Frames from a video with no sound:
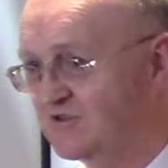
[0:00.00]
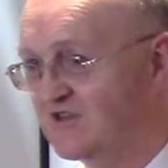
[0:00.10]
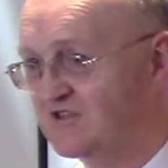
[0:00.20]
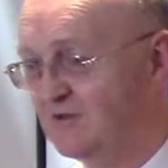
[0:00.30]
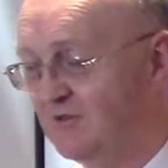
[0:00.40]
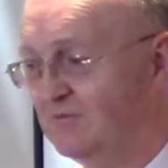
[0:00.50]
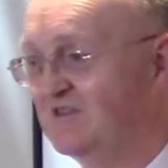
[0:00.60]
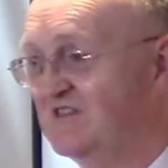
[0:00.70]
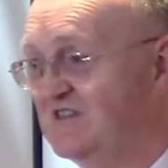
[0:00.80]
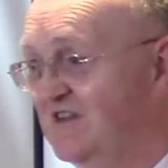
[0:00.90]
Some of them,
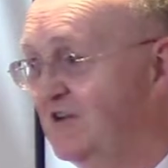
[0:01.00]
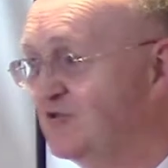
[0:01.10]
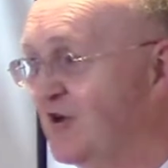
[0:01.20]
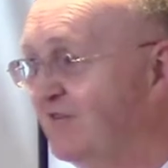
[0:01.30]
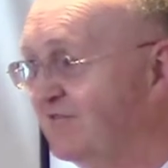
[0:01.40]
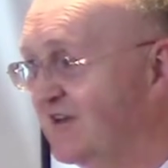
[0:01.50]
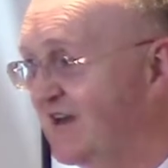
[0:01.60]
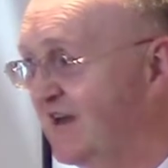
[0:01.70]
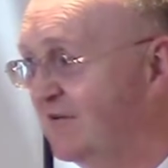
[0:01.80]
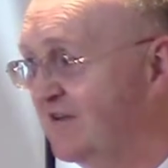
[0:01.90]
as I say, are drawn from the
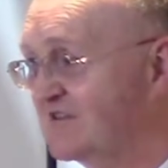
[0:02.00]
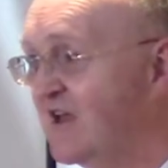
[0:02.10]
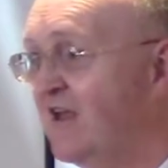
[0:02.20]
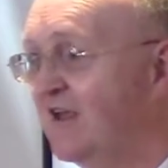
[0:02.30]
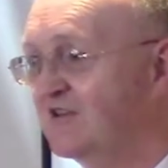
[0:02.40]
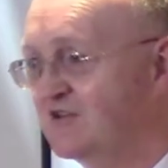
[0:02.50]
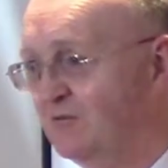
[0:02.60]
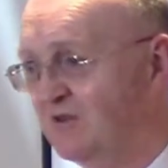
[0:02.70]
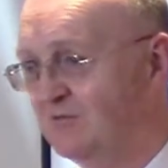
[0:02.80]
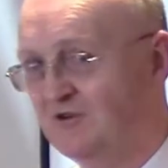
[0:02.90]
clearings,
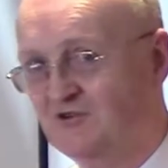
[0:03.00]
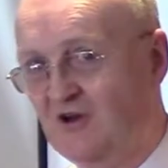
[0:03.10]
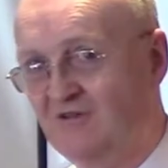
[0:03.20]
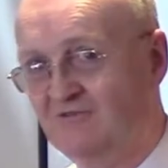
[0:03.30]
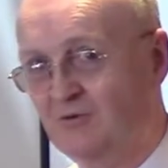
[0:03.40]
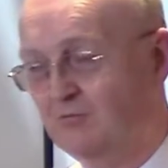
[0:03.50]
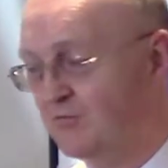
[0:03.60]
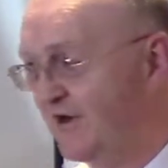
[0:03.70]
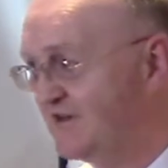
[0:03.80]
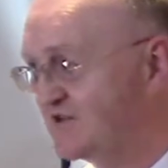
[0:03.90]
some of them are drawn from
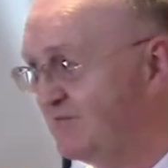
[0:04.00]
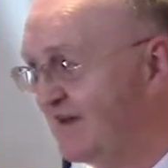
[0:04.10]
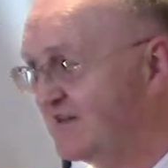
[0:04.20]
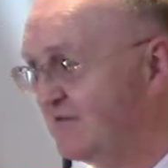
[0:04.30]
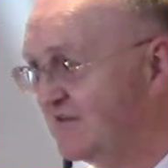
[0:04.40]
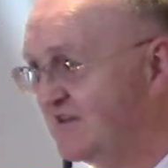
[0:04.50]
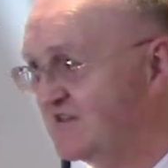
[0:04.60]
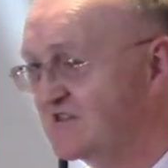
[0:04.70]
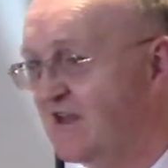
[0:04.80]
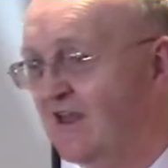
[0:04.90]
brain gym
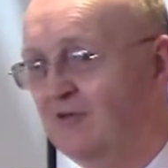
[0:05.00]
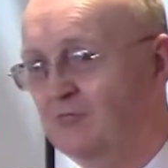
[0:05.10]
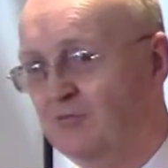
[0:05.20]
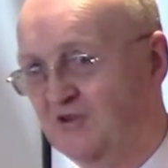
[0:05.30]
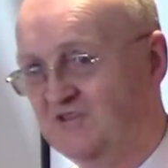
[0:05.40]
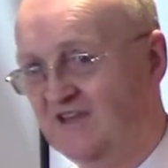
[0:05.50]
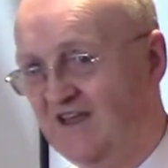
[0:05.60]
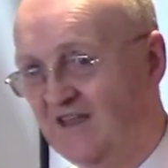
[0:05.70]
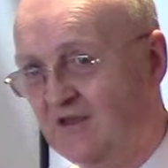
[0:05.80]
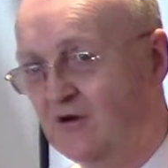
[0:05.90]
activities, but
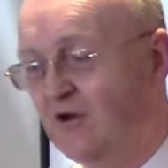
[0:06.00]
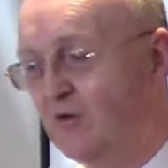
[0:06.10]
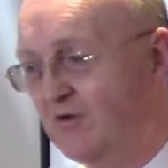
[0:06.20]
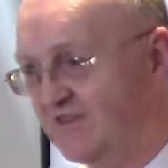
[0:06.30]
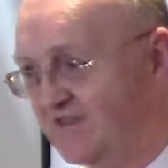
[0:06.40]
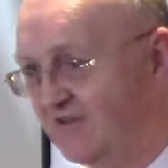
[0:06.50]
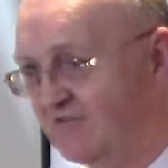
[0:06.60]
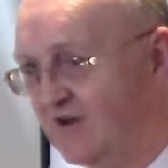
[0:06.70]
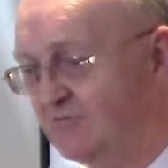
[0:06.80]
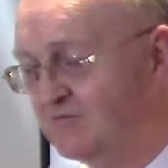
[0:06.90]
together what
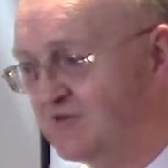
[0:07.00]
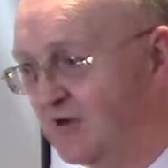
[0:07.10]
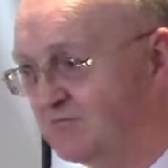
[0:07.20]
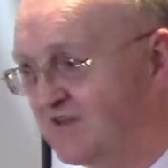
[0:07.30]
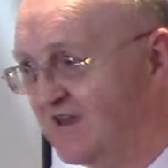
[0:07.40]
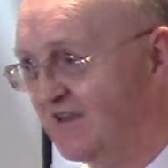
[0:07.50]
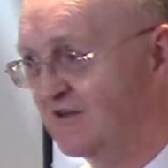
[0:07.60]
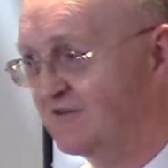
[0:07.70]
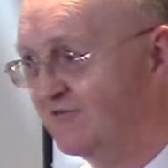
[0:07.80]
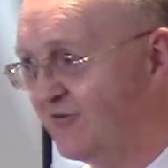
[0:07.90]
they've come together
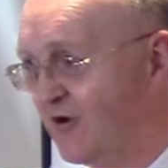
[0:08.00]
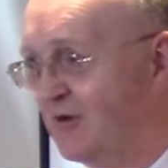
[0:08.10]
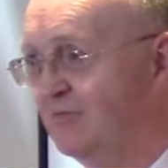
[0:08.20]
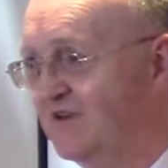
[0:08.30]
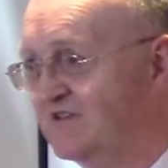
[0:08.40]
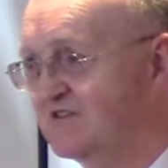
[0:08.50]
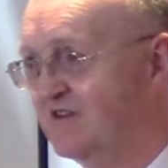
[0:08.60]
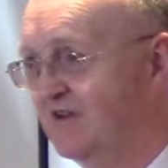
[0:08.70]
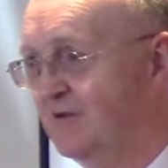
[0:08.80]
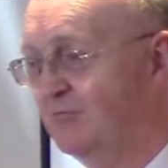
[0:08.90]
to form is
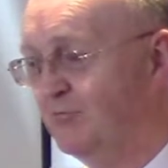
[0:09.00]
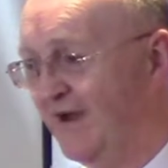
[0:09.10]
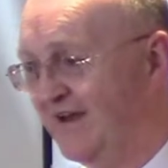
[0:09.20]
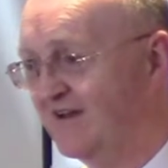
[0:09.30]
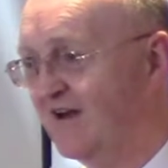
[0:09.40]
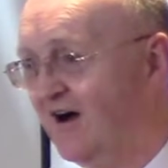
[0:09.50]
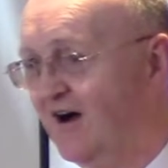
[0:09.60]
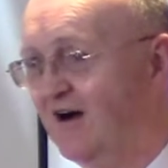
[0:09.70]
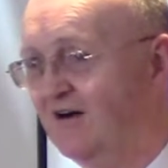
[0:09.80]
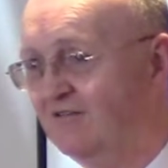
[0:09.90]
a bank
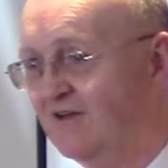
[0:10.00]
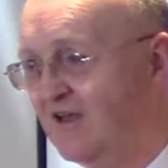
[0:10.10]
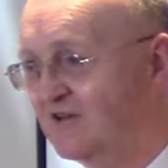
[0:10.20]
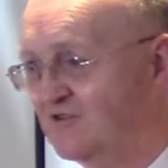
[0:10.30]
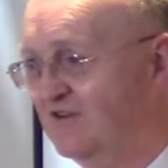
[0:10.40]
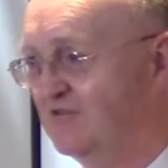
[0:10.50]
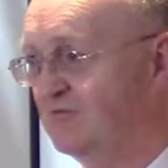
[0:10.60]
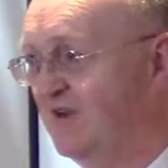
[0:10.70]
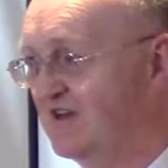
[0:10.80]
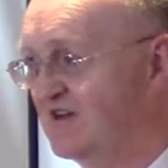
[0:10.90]
of
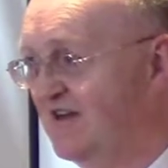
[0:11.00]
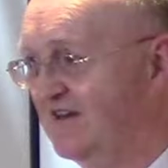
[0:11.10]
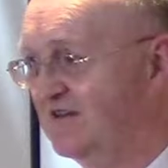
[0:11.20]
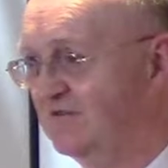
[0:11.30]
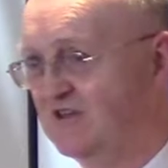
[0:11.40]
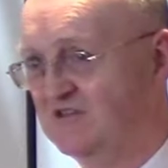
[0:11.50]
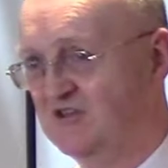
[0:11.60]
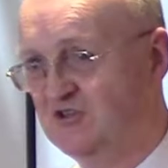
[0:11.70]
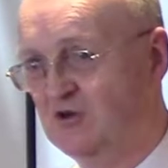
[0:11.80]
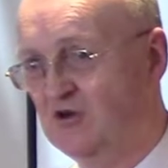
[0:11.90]
transformational activities
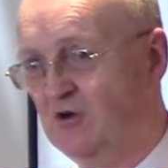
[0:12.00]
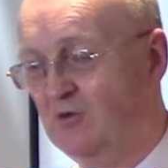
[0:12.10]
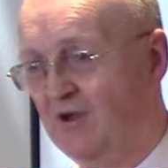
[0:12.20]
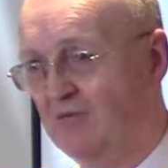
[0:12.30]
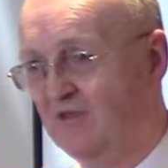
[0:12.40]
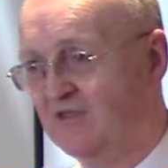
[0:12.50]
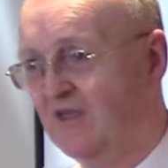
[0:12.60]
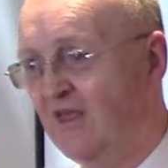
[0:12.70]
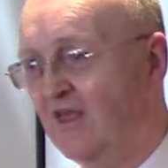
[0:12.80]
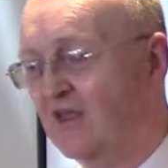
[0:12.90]
that you can go away with.
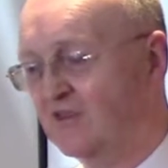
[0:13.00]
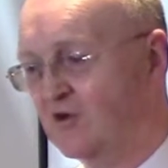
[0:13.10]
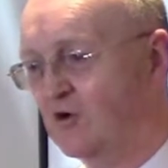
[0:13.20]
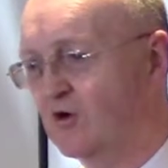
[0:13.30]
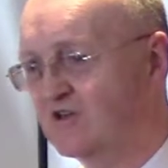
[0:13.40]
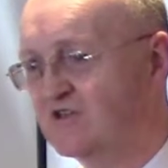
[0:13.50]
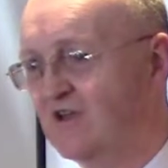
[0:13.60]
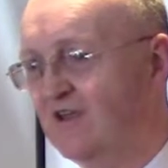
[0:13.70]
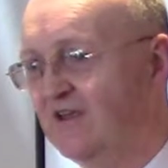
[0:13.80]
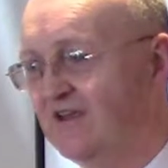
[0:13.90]
The course
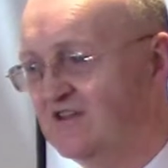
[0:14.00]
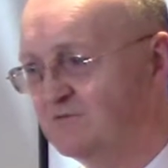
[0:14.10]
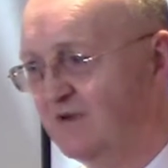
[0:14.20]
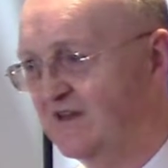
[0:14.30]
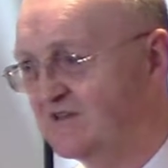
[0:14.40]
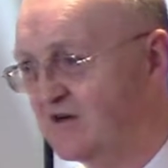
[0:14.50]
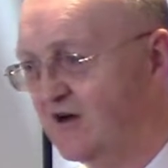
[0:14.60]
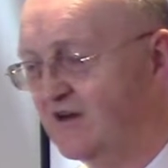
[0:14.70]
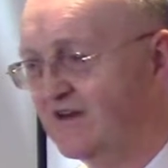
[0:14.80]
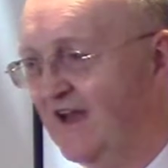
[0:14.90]
is being
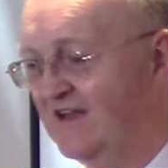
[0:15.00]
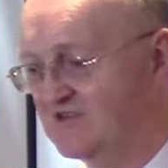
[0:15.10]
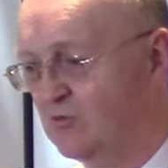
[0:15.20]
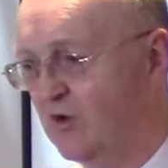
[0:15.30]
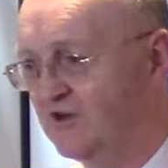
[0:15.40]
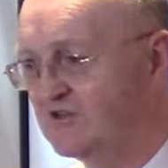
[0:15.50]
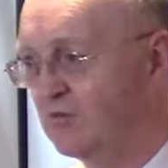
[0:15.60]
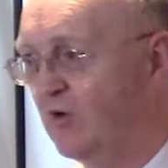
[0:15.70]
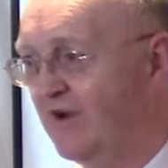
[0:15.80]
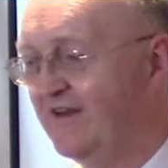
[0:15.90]
taught as a
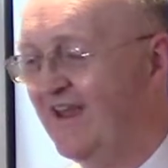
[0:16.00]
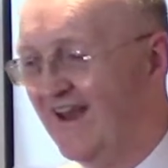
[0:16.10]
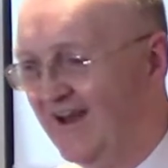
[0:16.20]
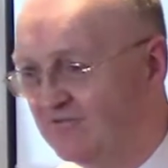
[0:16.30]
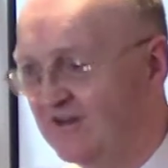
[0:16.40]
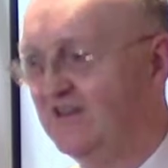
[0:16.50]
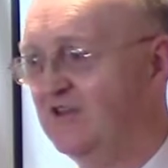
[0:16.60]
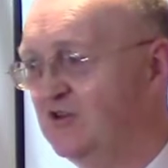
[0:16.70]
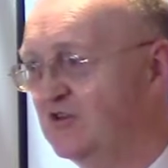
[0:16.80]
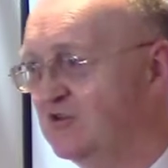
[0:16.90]
one-to-one.
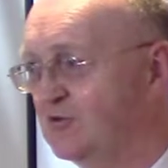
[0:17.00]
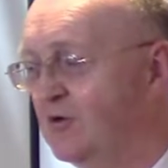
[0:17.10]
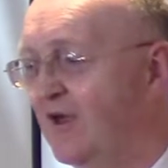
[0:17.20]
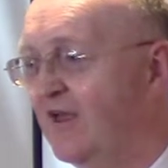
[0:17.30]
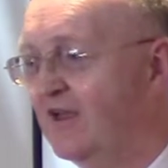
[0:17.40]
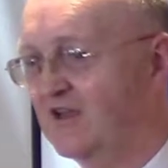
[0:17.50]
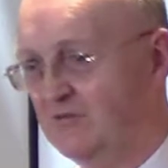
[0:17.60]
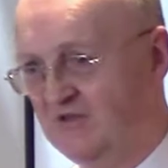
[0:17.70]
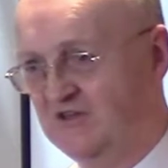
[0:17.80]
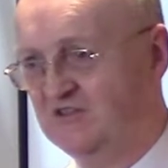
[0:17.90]
Everything you do
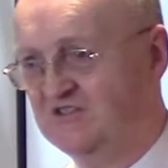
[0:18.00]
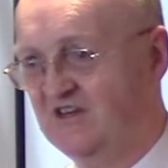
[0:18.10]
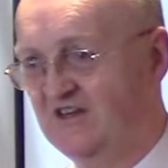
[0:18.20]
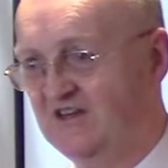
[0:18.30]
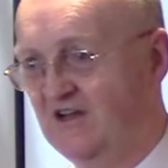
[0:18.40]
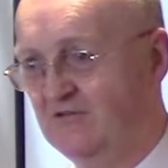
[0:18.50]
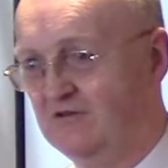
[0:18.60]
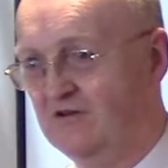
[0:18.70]
can be done sitting down.